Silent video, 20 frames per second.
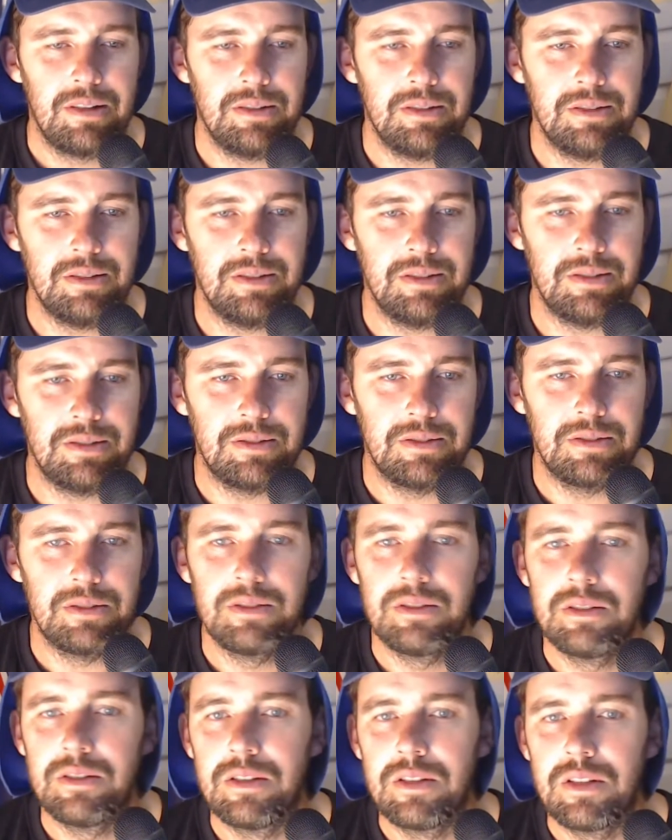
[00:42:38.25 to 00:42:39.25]

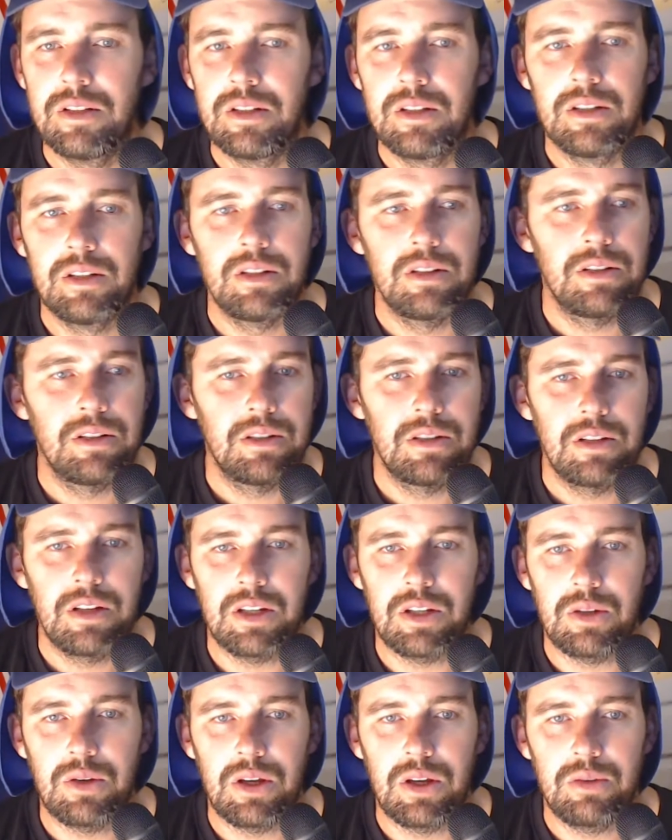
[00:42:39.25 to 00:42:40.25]

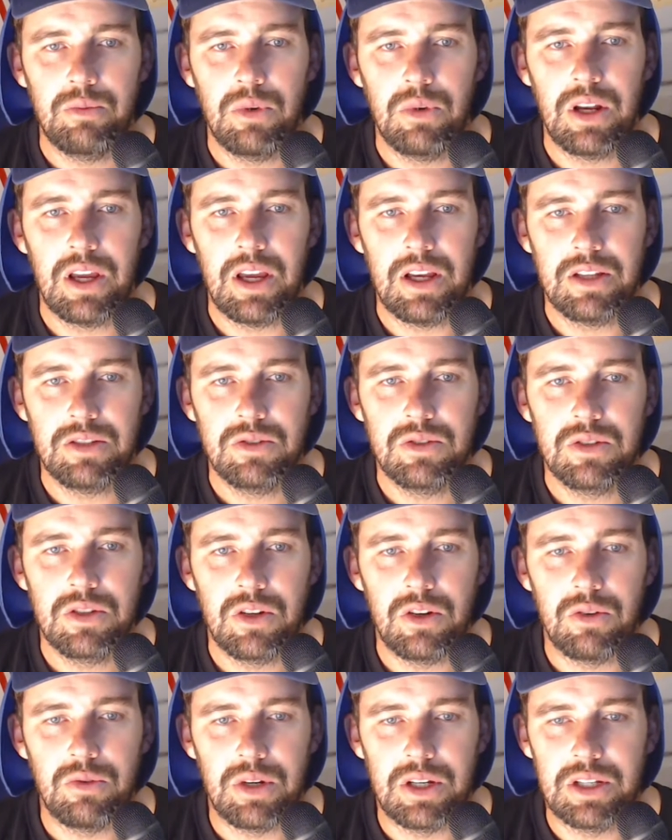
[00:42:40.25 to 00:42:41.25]
Hang on, what else was I
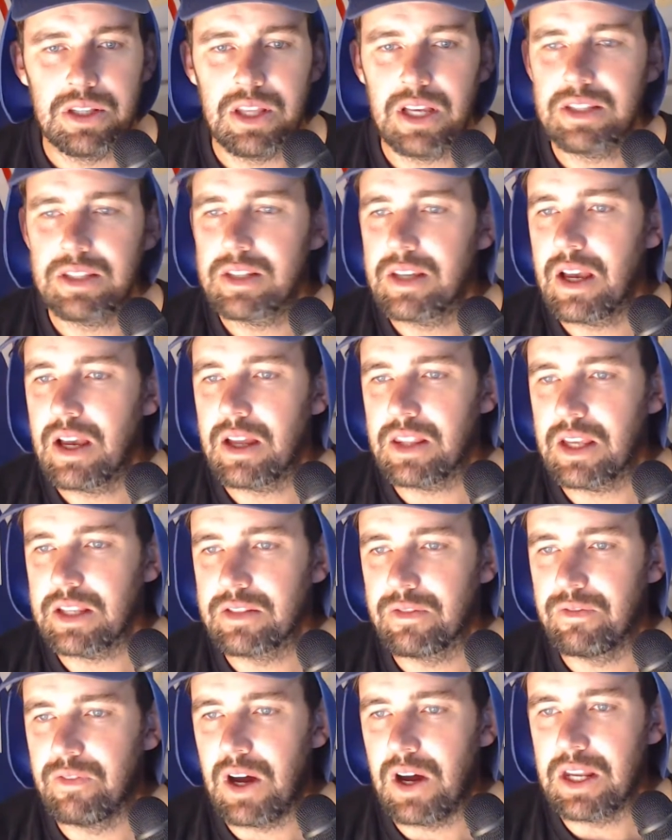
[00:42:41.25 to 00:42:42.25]
going to read? That's
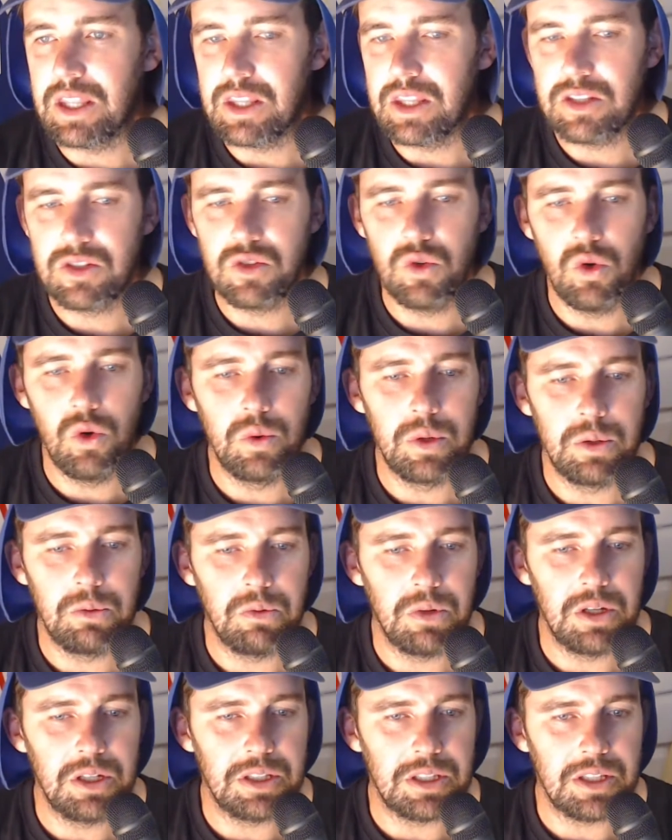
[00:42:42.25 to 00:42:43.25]
funny. That's all we
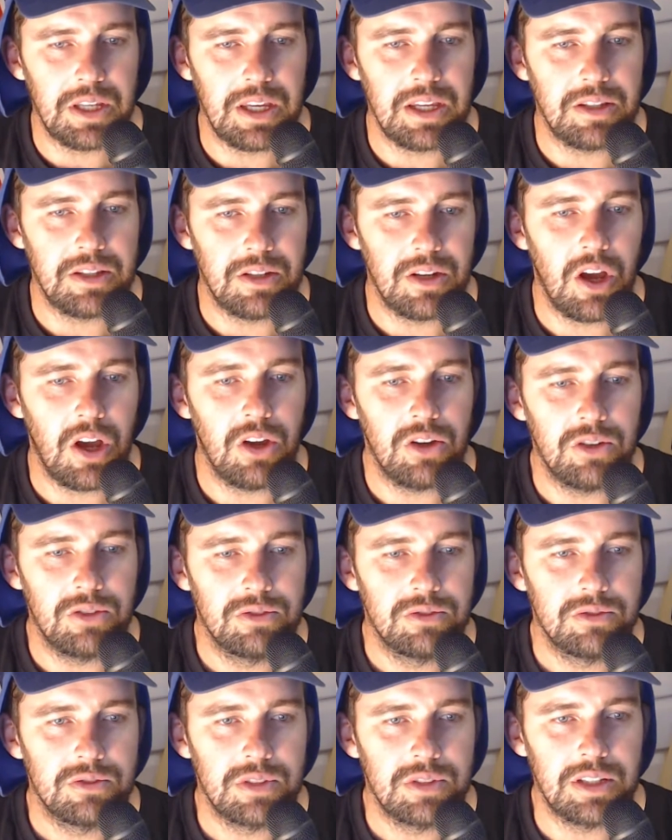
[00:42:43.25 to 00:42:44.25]
really need to know.
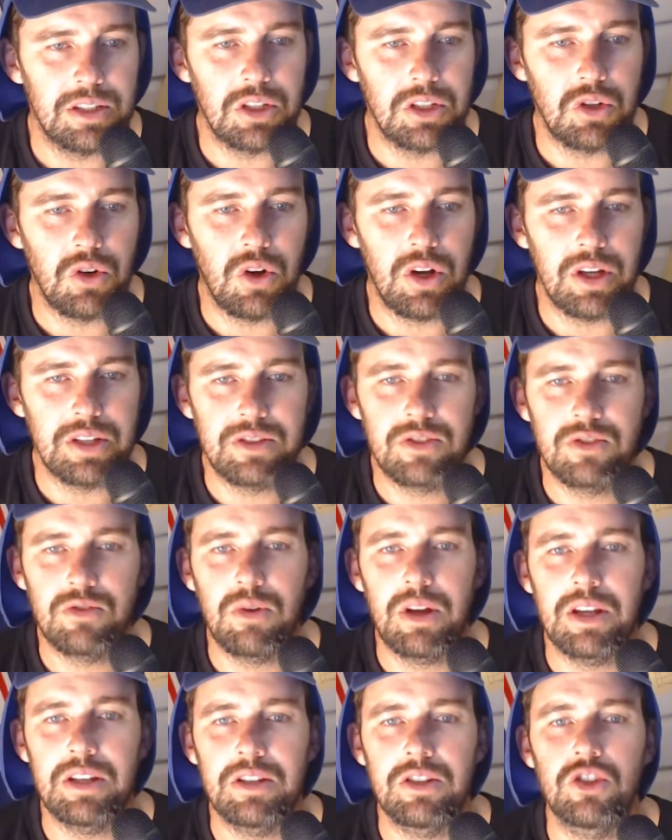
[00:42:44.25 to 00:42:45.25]
That the guy's
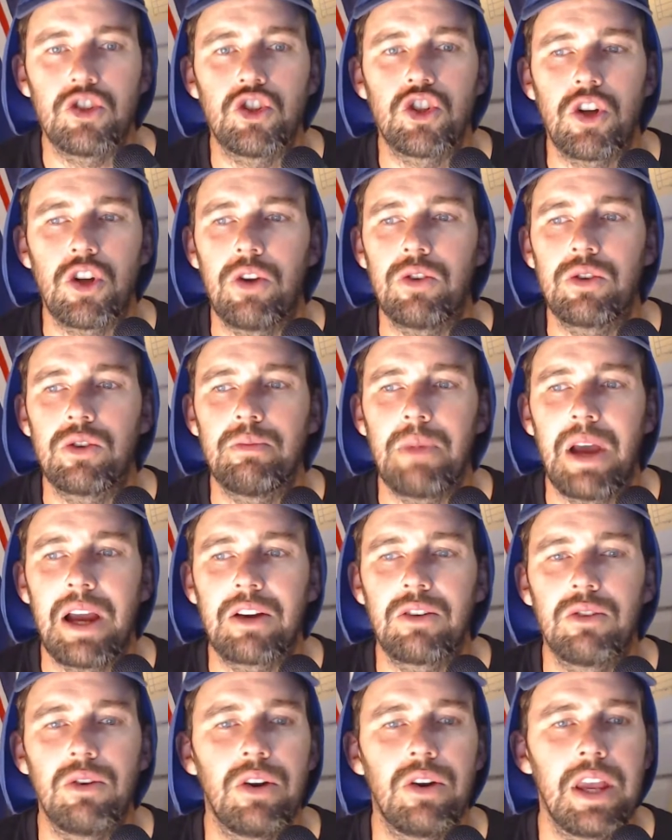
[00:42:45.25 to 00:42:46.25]
threat to choke
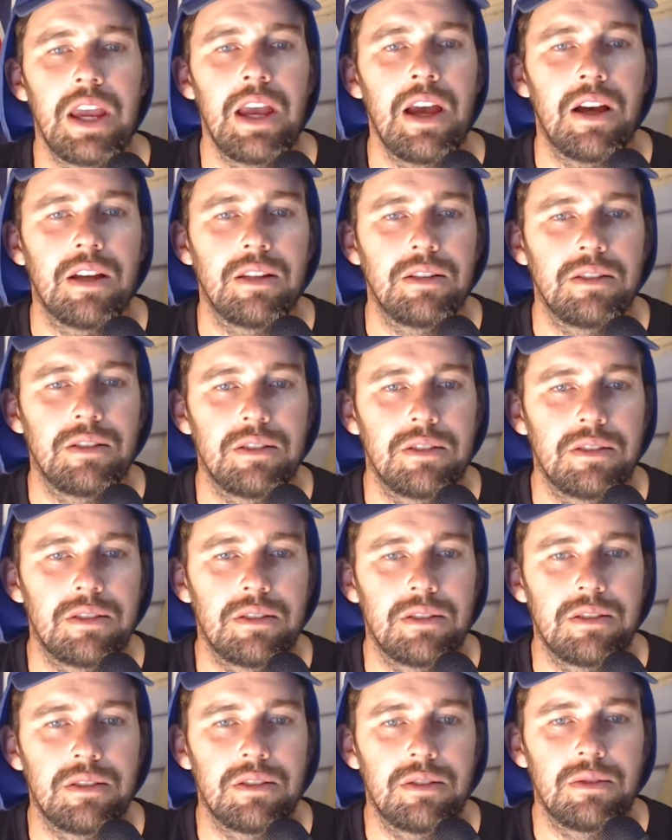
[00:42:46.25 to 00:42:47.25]
Macron out.
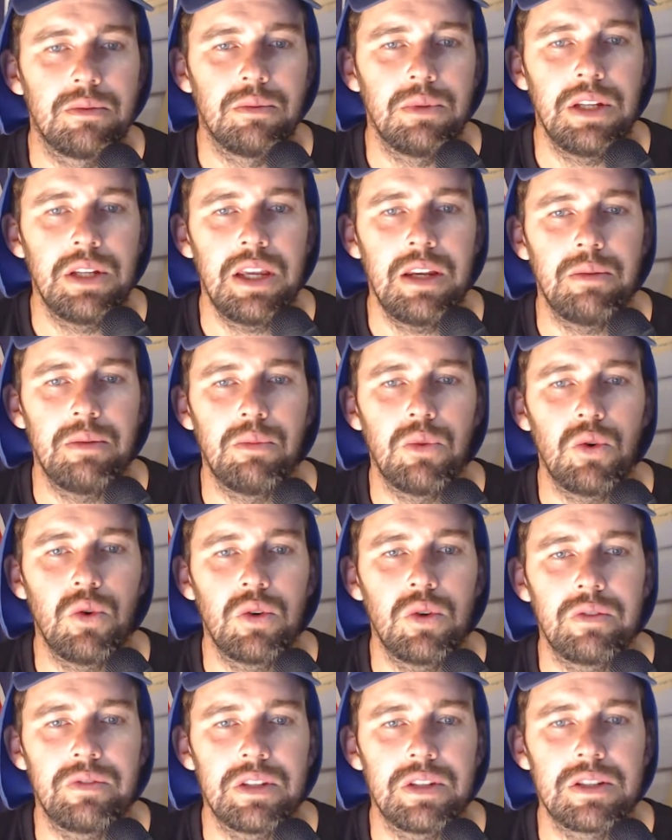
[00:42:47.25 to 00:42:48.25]
We need
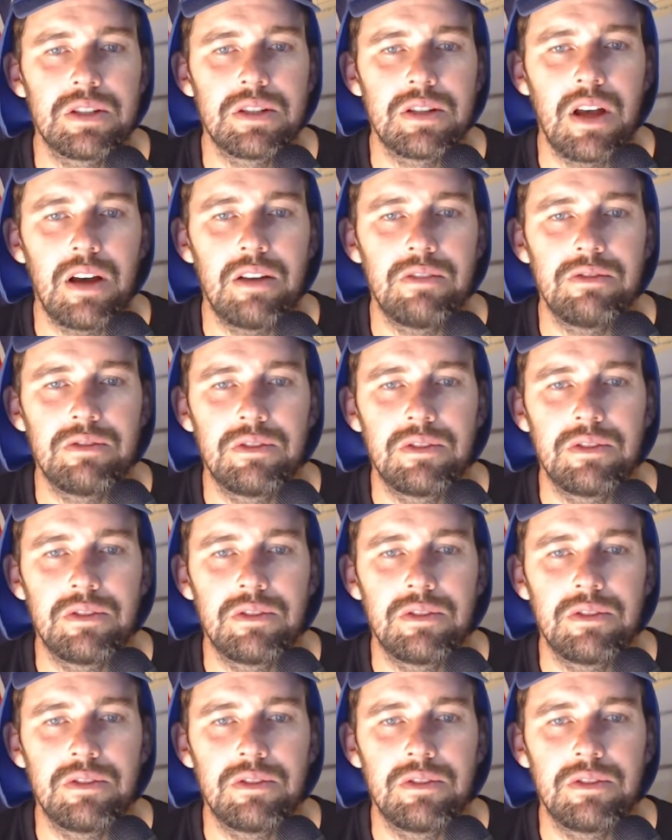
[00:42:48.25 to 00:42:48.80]
more of this stuff.